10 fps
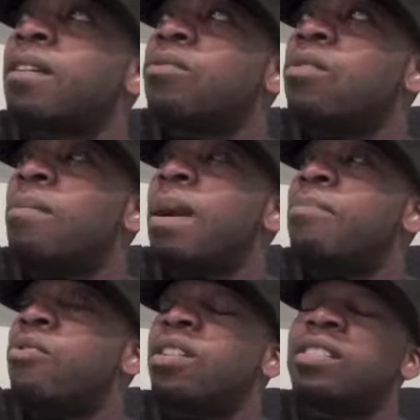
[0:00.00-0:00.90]
what my
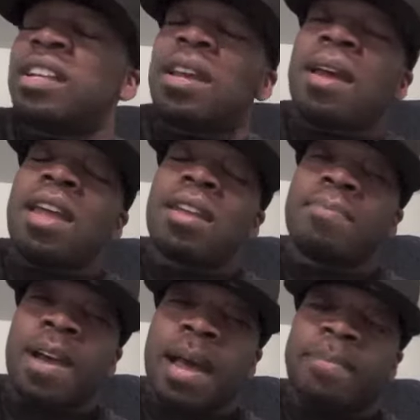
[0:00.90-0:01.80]
boys in
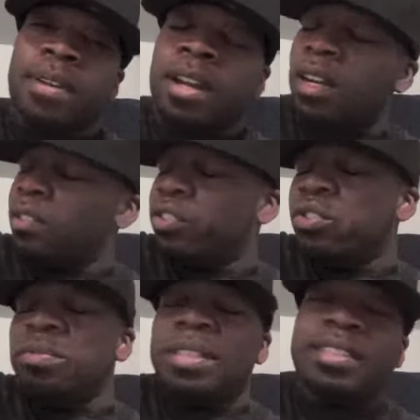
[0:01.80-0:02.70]
hip hop, uh,
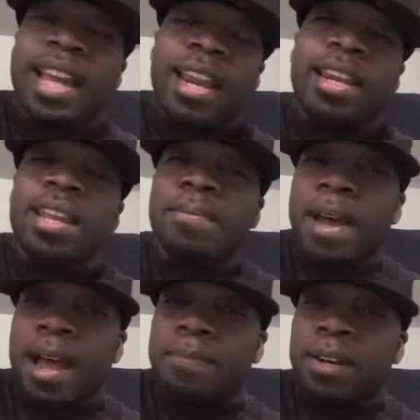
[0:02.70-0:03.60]
excuse me, Dead End Hip
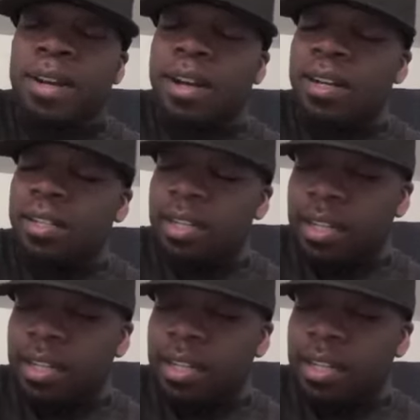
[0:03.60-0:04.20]
Hop, uh,